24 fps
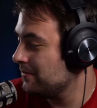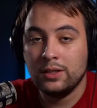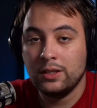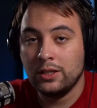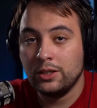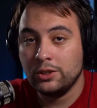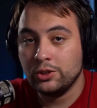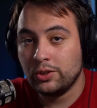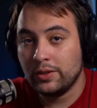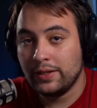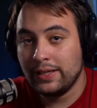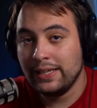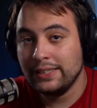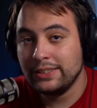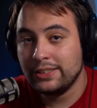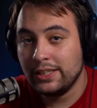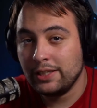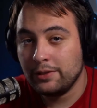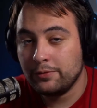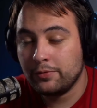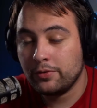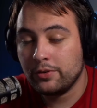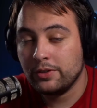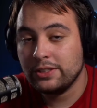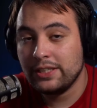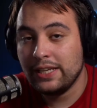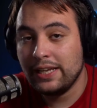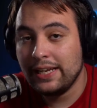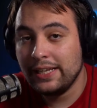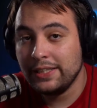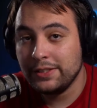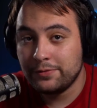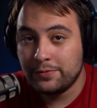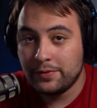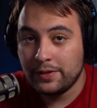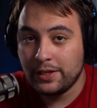So that's it for
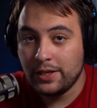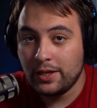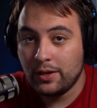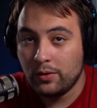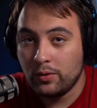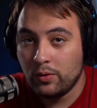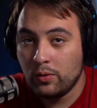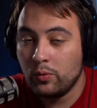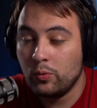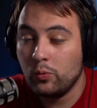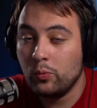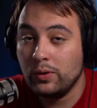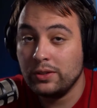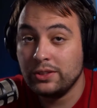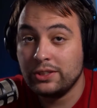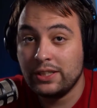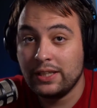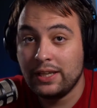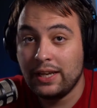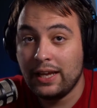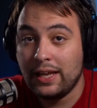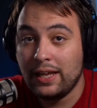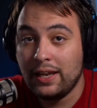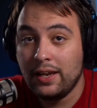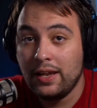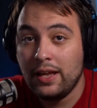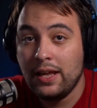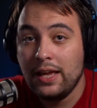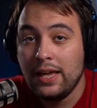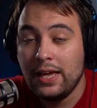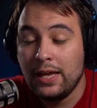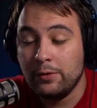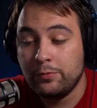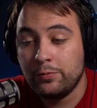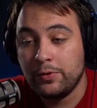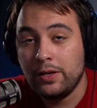today's video. Once again,
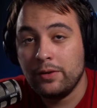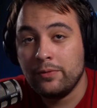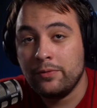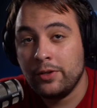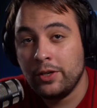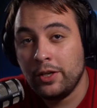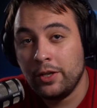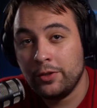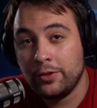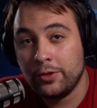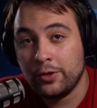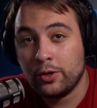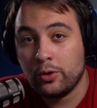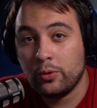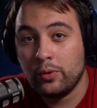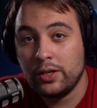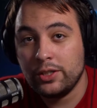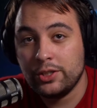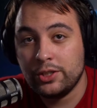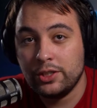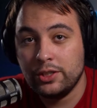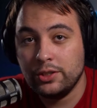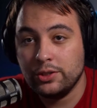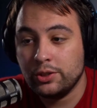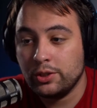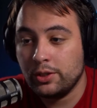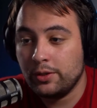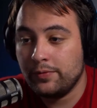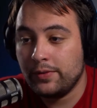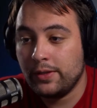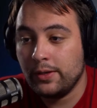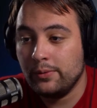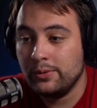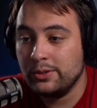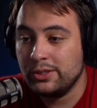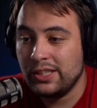if you have any other questions or if
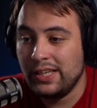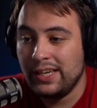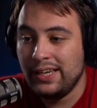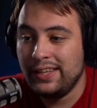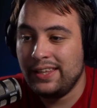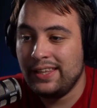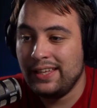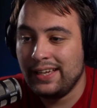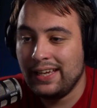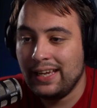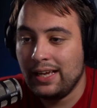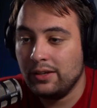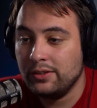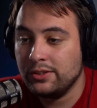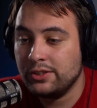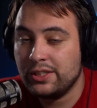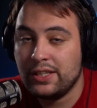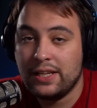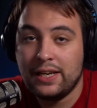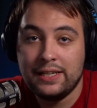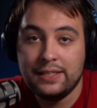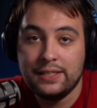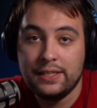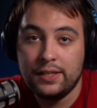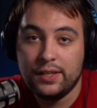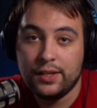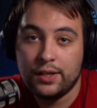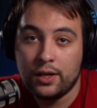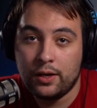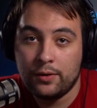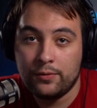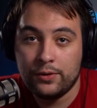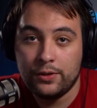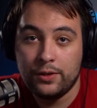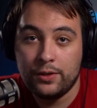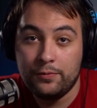there was anything else that I didn't
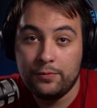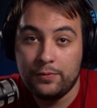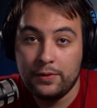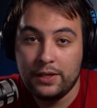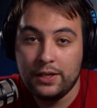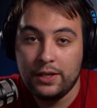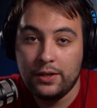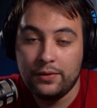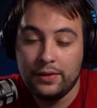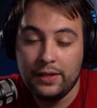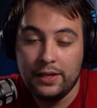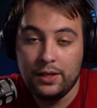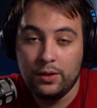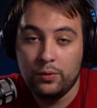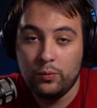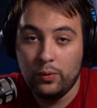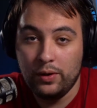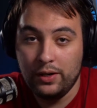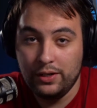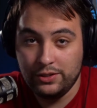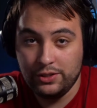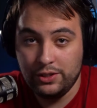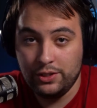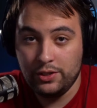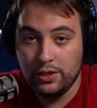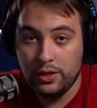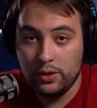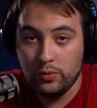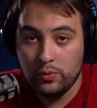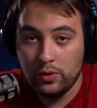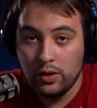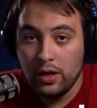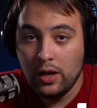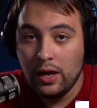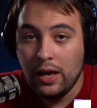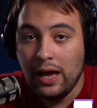cover in the video that you wanted to know,
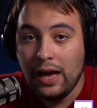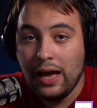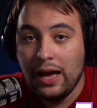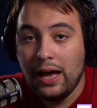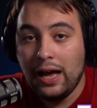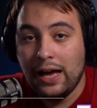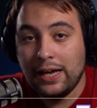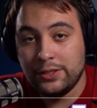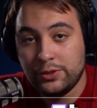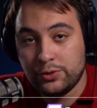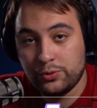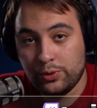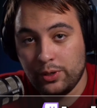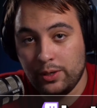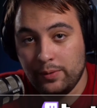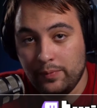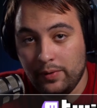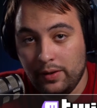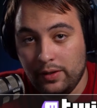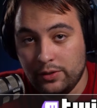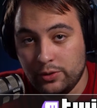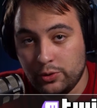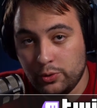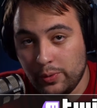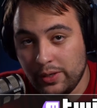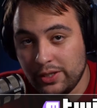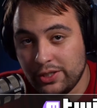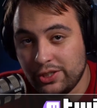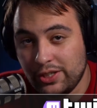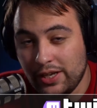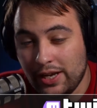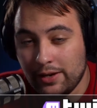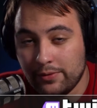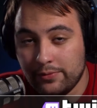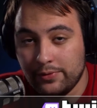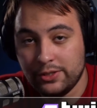I stream on Twitch
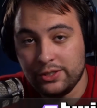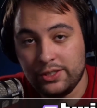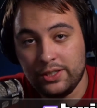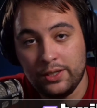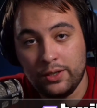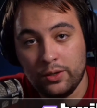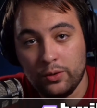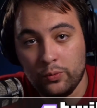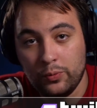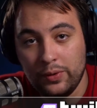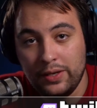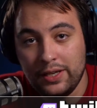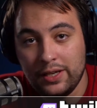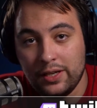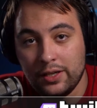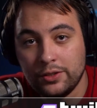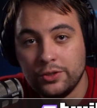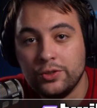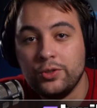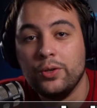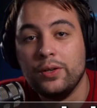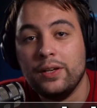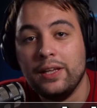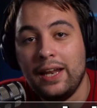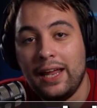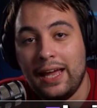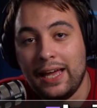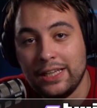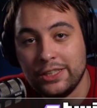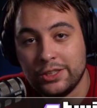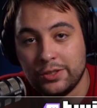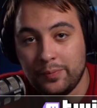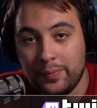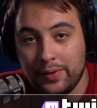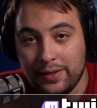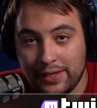every single week, so you can
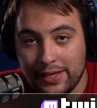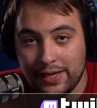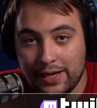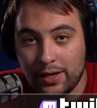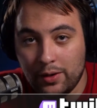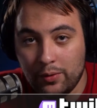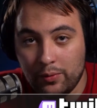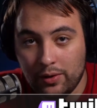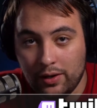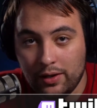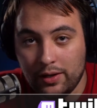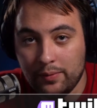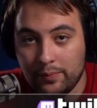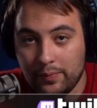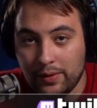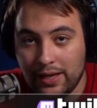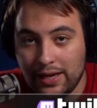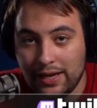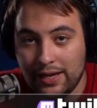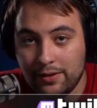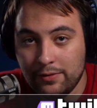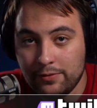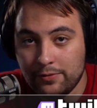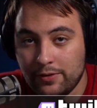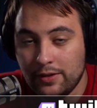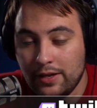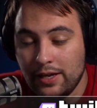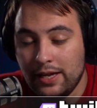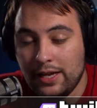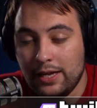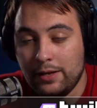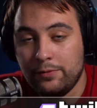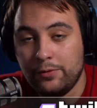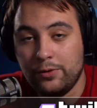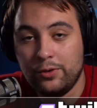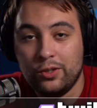ask me there while I'm live.
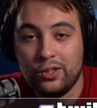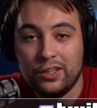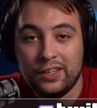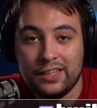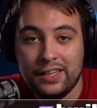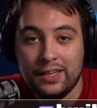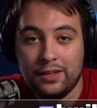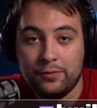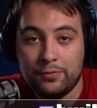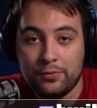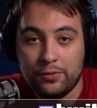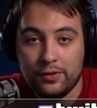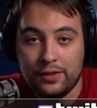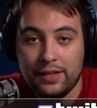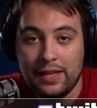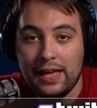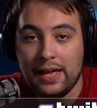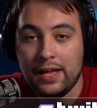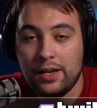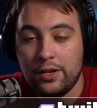If you're looking for that, you